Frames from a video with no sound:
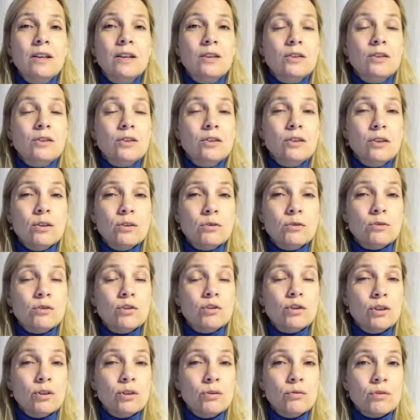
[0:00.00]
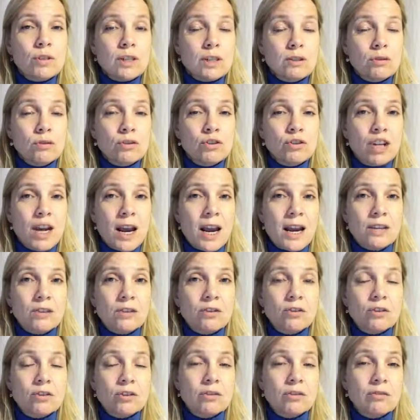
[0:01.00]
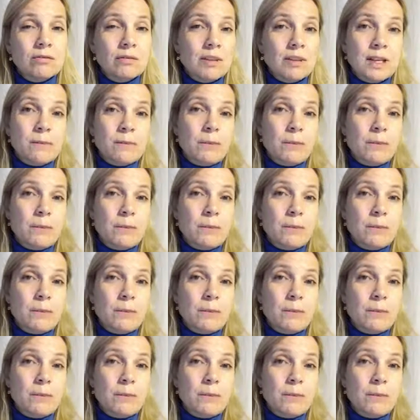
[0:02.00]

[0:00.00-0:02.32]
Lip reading: you choosing to change is